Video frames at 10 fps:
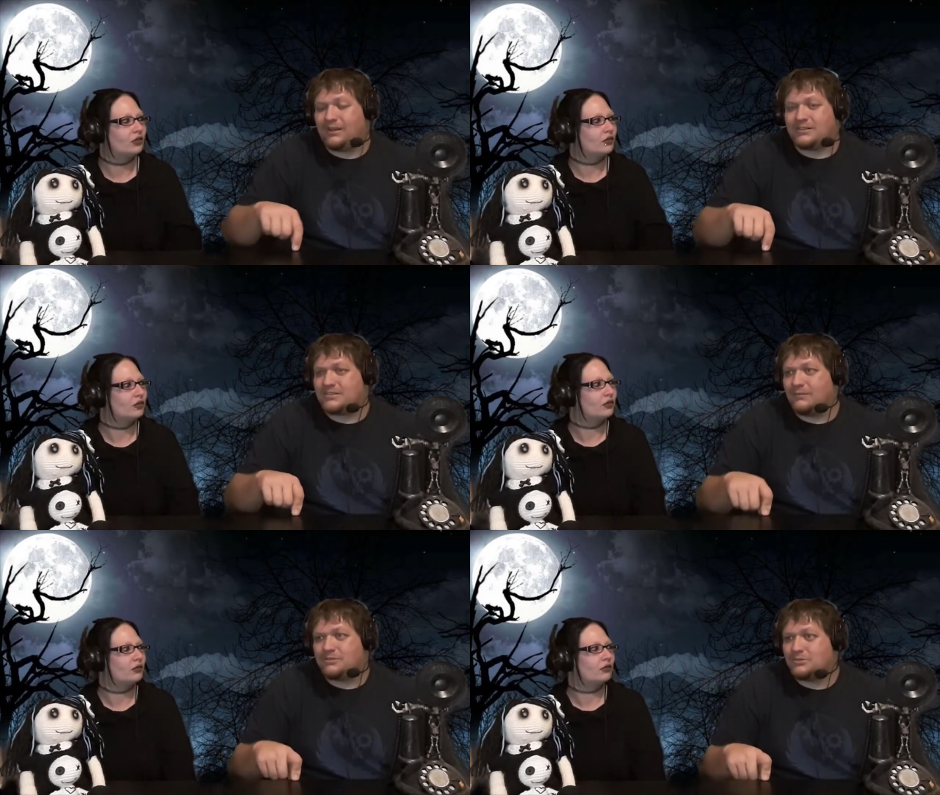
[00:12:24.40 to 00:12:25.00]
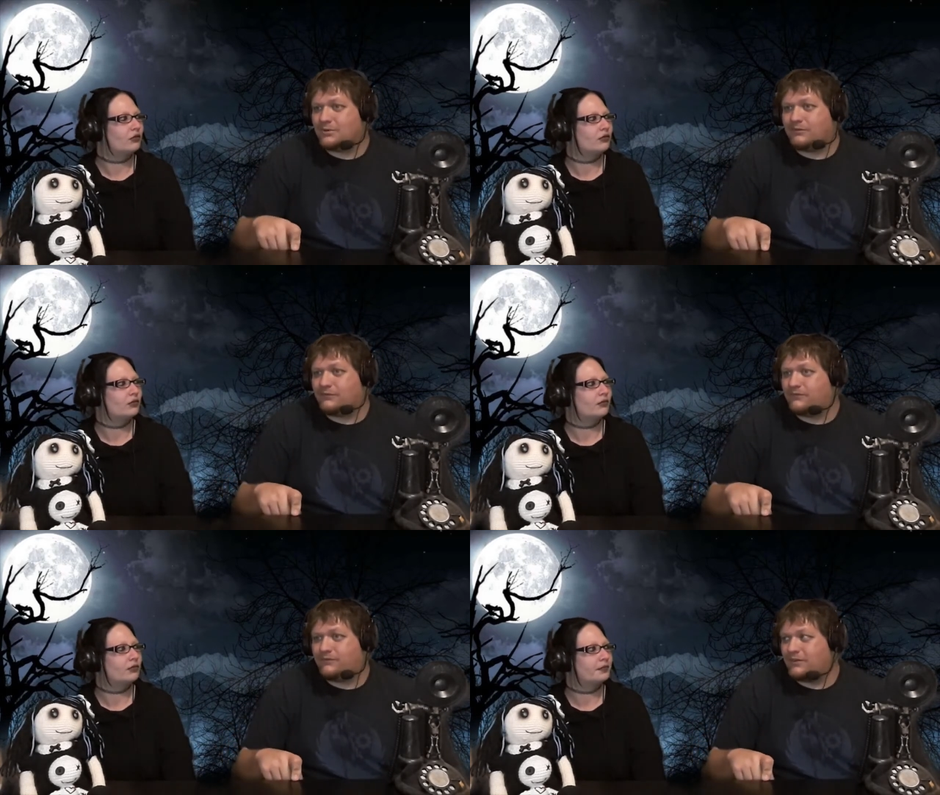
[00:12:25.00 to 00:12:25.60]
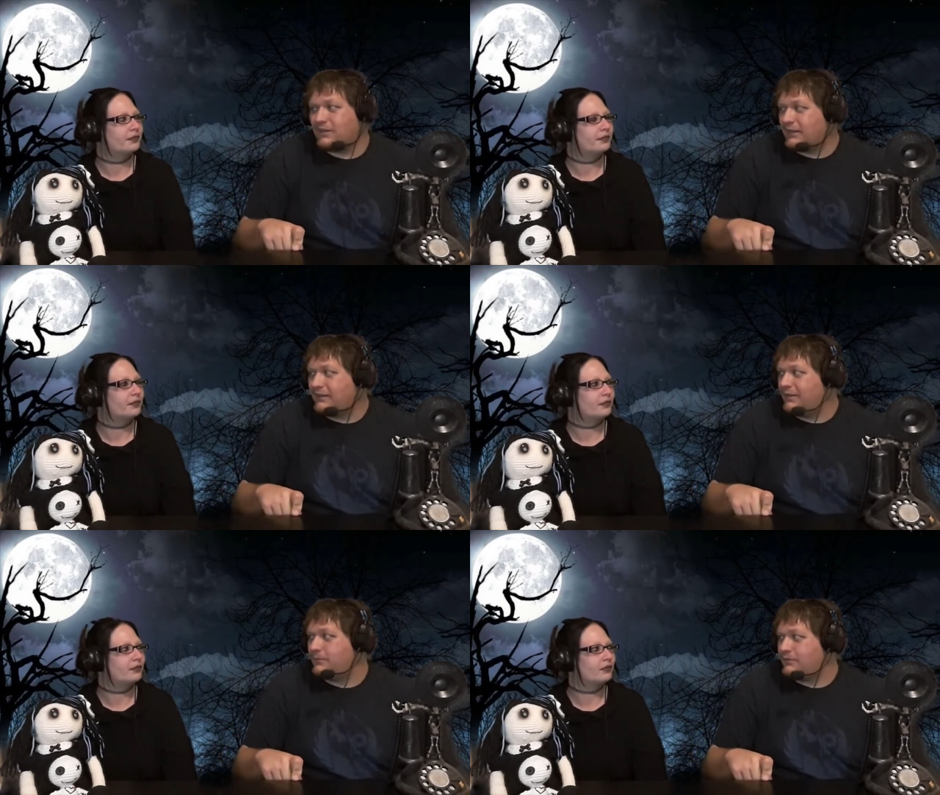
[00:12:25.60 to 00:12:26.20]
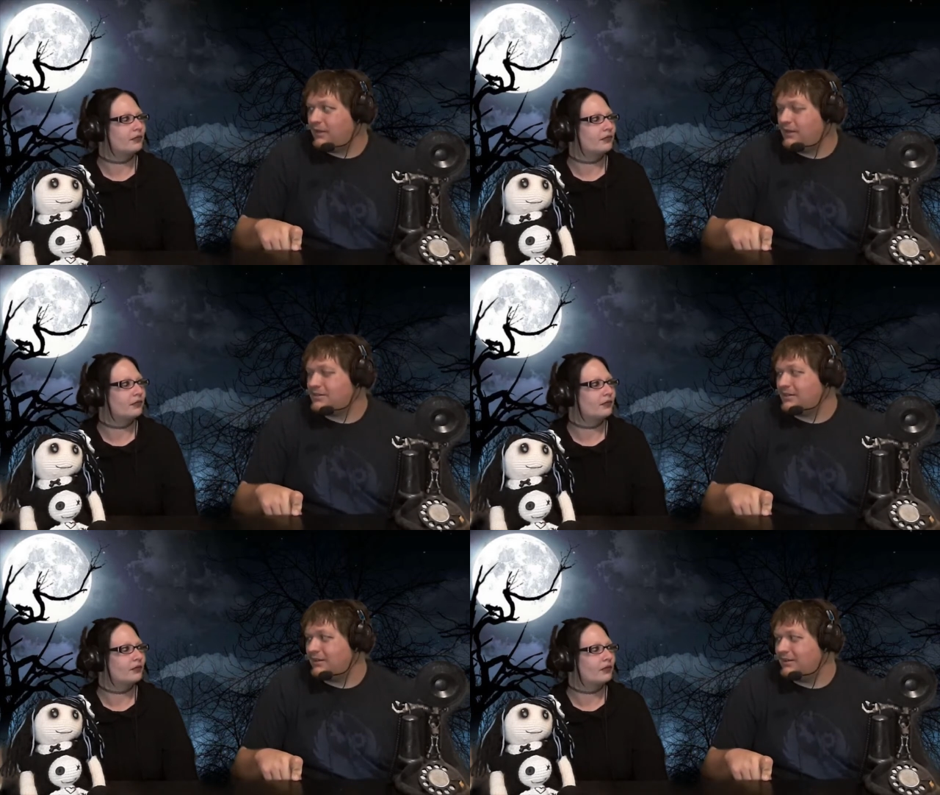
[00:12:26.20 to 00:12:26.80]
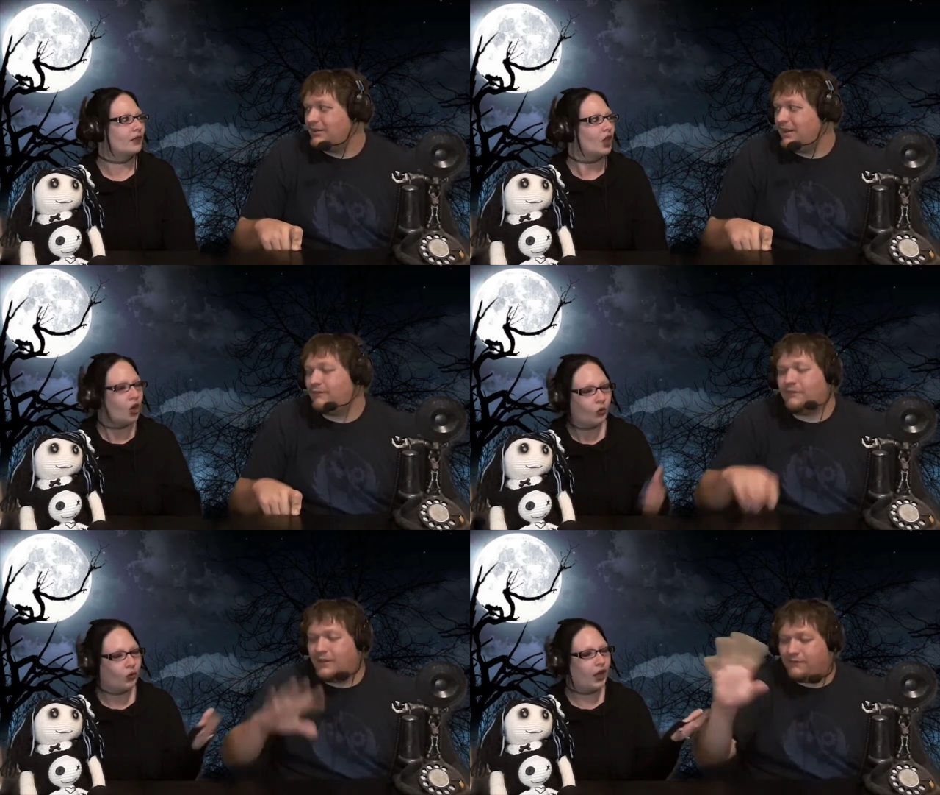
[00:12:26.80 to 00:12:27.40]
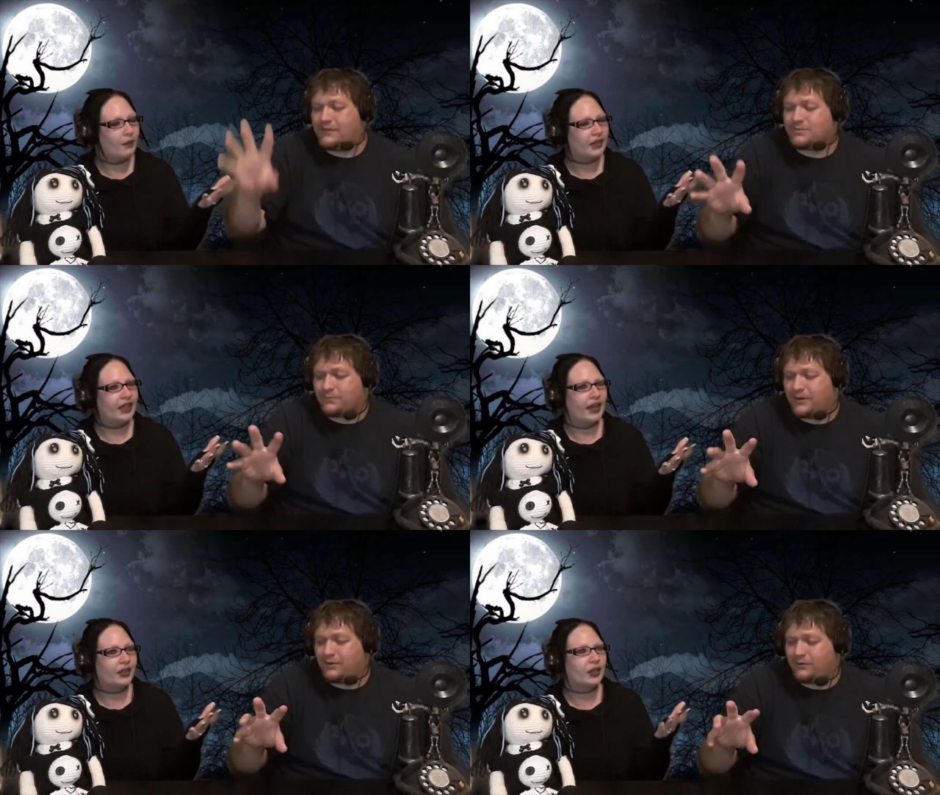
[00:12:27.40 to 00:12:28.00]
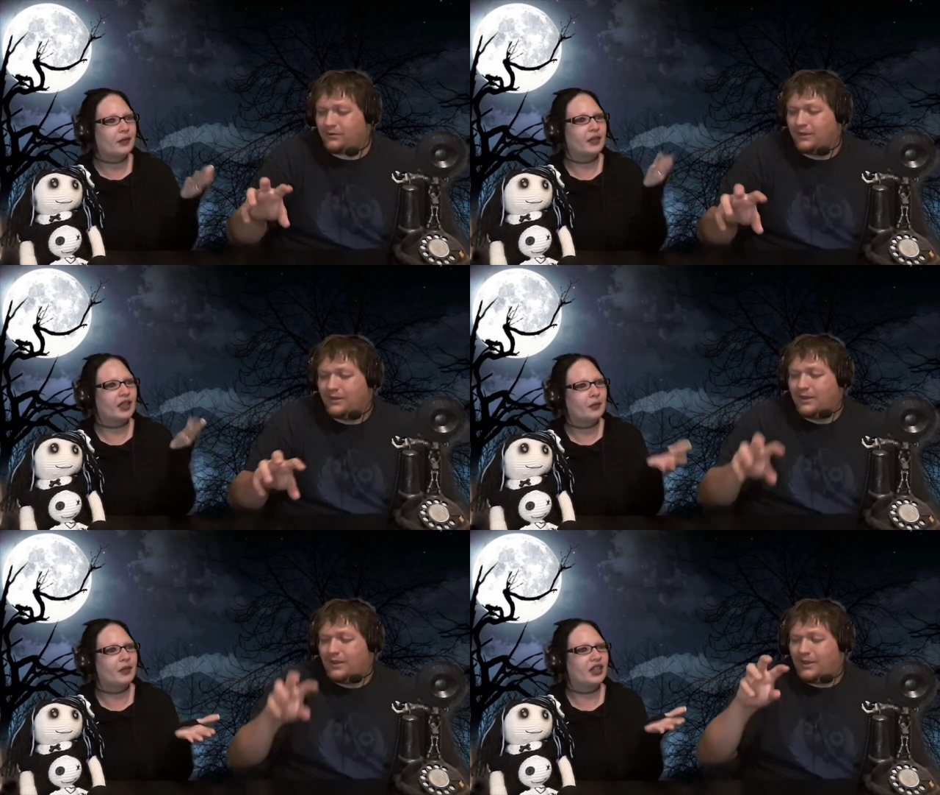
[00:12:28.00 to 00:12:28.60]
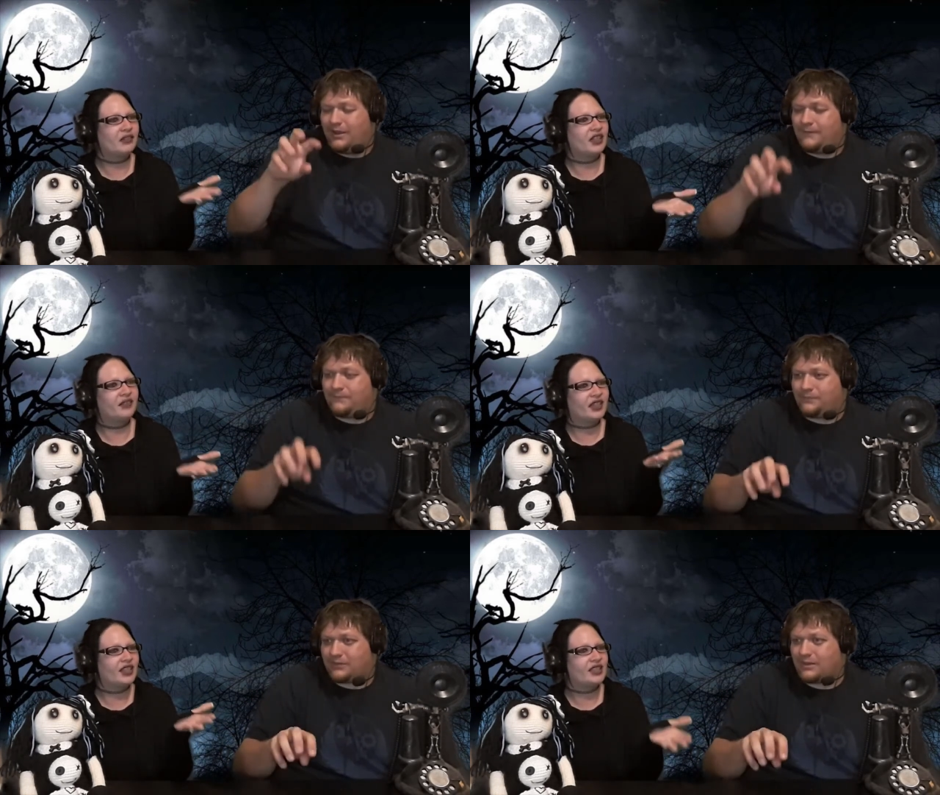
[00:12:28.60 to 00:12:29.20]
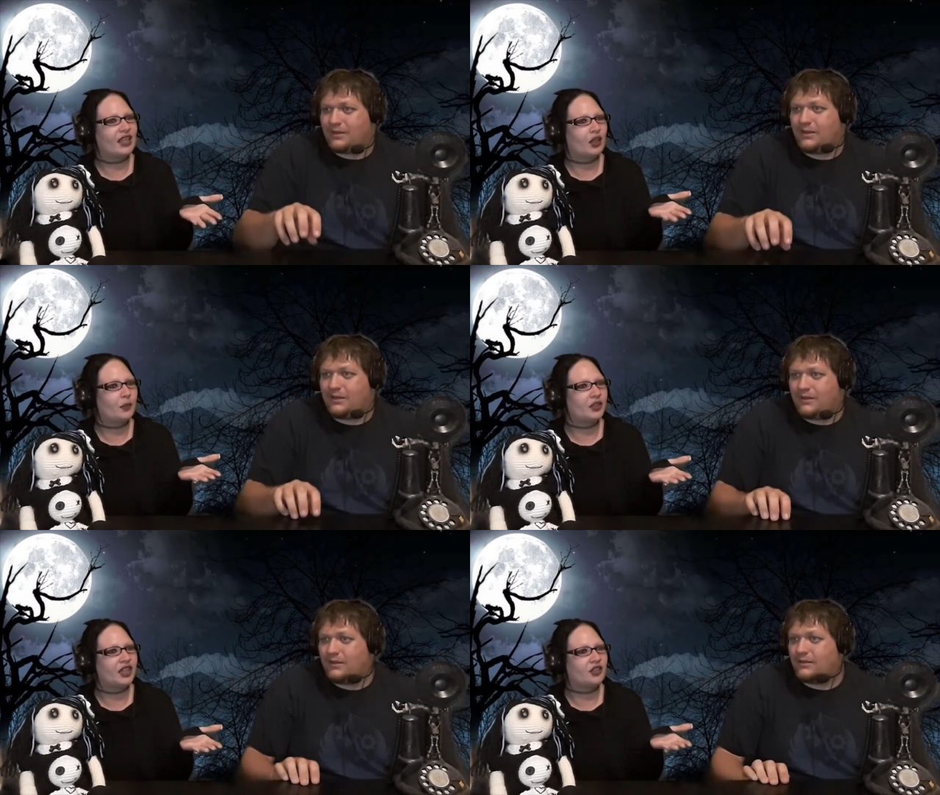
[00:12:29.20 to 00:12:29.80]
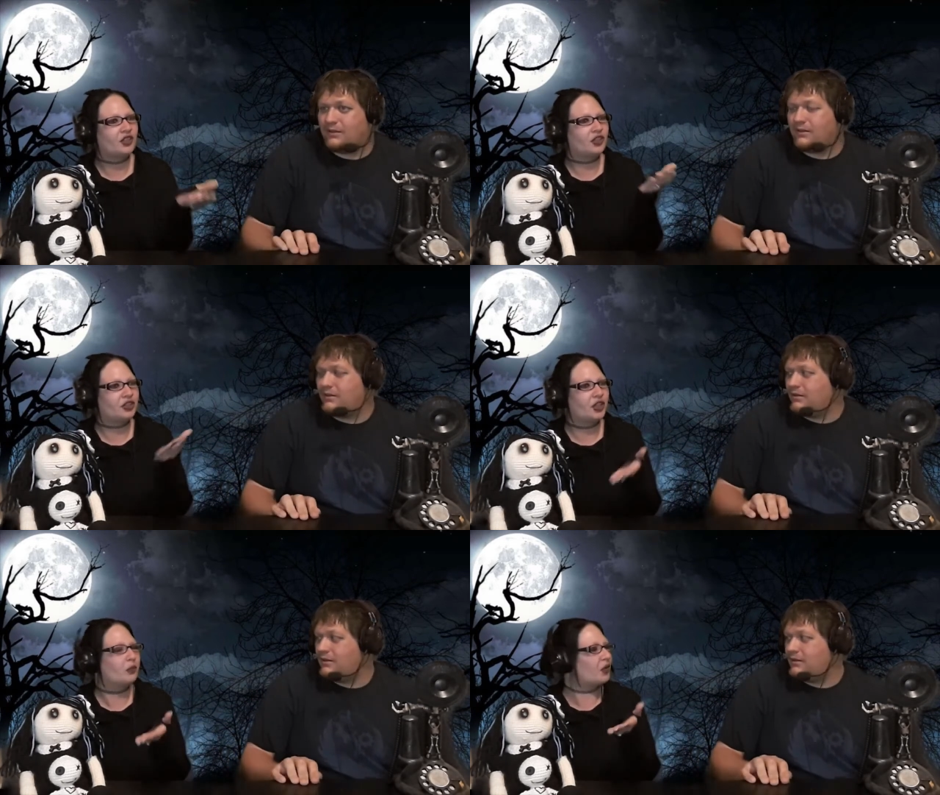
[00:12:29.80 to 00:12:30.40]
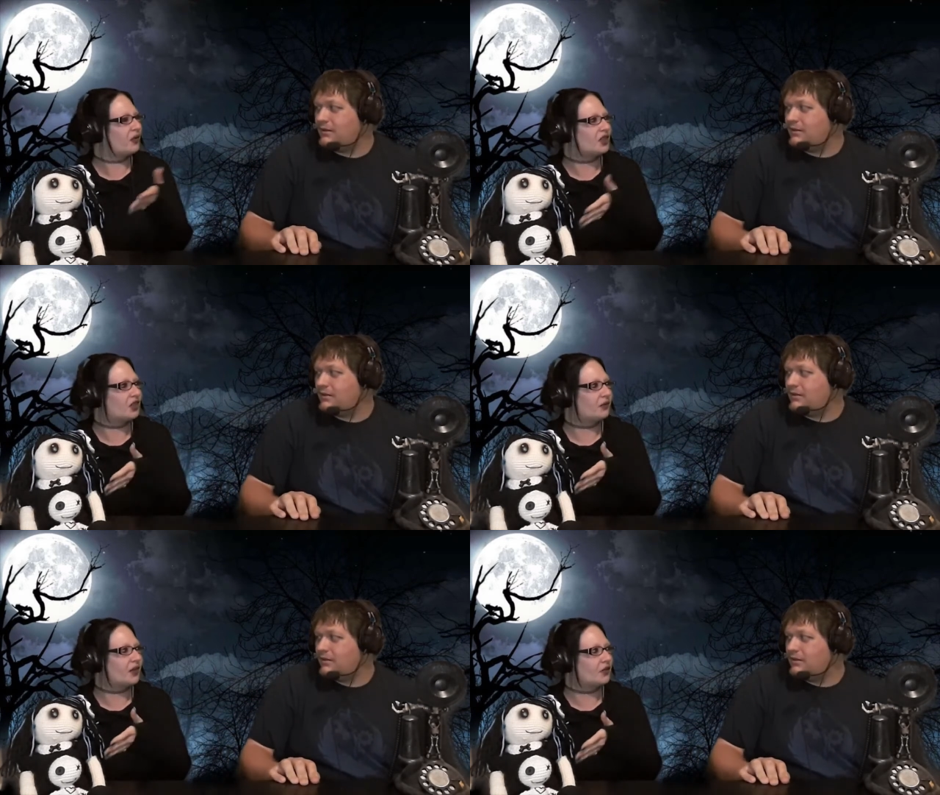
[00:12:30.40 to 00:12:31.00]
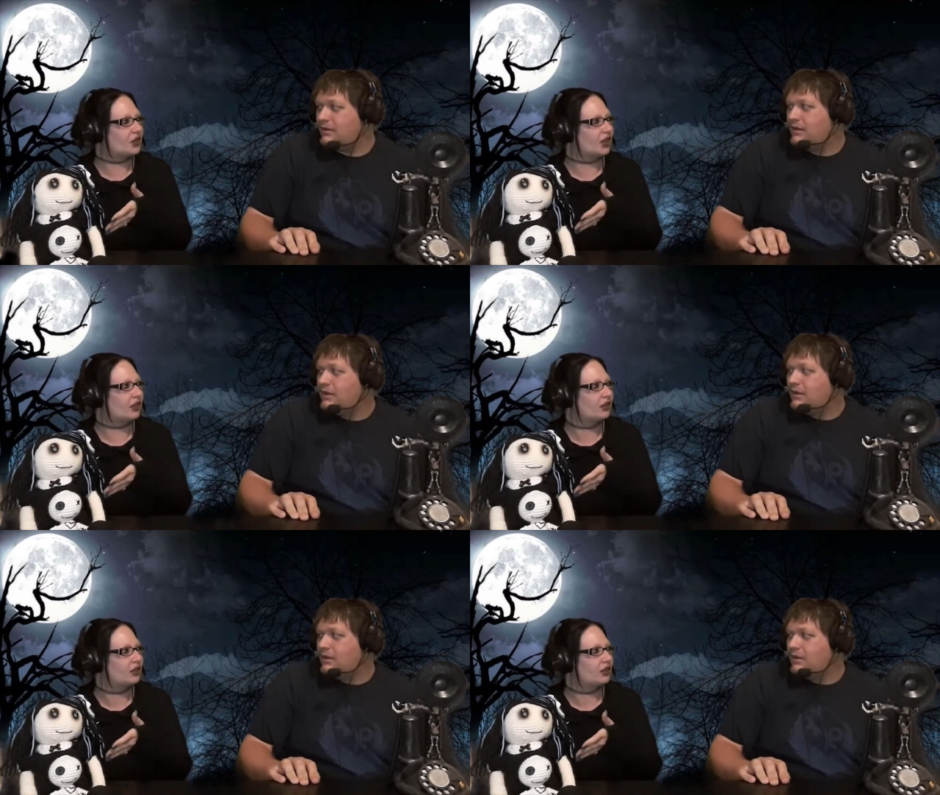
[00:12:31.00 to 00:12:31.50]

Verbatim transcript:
Speaker 1: that it's some sort of like teleportation. If
Speaker 2: it's real. I agree with that, but even if it is teleportation, you're still moving to the future.